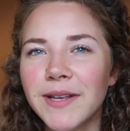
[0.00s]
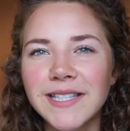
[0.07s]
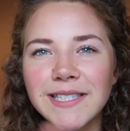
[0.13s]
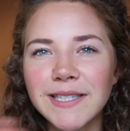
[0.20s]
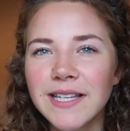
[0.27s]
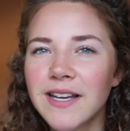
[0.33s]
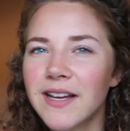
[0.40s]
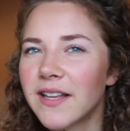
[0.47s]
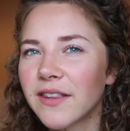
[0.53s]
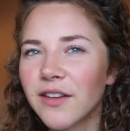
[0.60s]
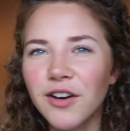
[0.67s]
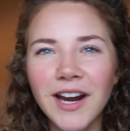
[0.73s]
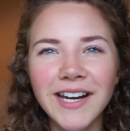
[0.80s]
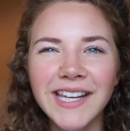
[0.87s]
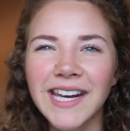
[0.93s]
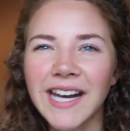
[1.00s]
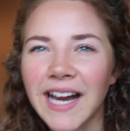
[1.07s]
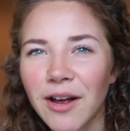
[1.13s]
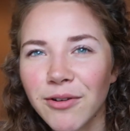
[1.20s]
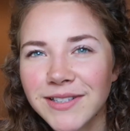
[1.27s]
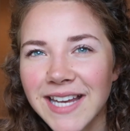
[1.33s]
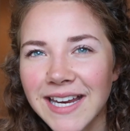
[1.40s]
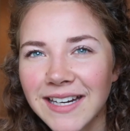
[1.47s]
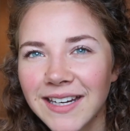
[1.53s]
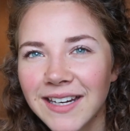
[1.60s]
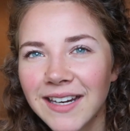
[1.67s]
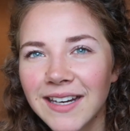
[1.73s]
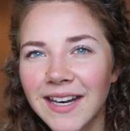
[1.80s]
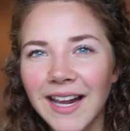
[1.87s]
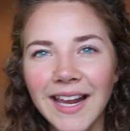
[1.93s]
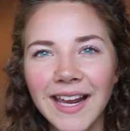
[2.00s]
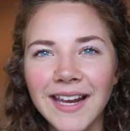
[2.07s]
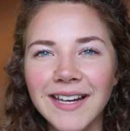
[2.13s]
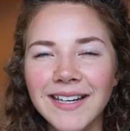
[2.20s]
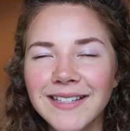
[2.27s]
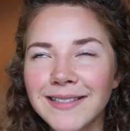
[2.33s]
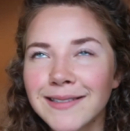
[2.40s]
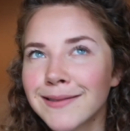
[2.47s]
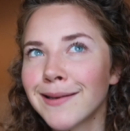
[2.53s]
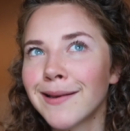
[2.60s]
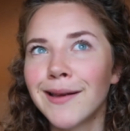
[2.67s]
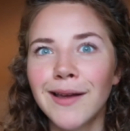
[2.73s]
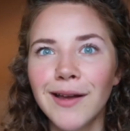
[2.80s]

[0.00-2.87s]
They're kind of getting outdated, and